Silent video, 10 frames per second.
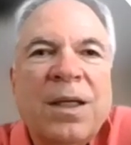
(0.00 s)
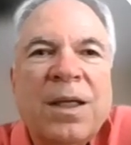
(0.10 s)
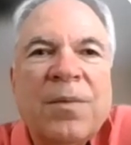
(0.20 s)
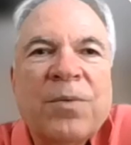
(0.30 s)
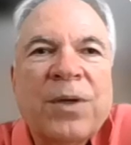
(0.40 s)

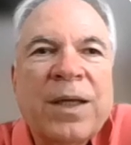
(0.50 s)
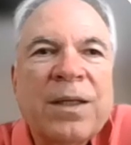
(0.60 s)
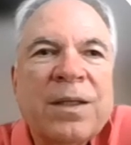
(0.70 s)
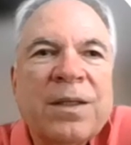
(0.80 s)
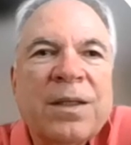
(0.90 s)
in
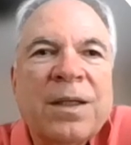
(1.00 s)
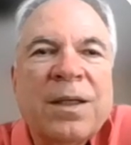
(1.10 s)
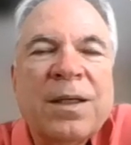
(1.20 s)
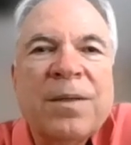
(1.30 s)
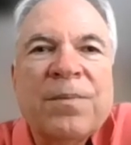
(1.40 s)
pregnant
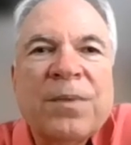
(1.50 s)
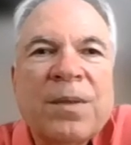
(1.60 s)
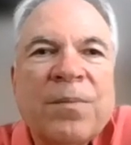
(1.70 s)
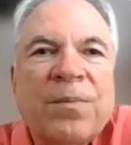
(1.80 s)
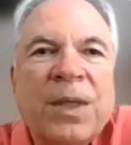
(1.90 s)

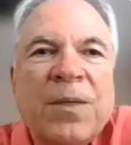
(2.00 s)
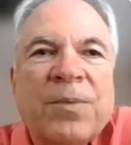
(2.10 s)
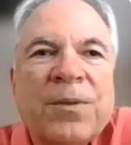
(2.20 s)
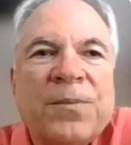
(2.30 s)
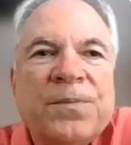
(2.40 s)
people.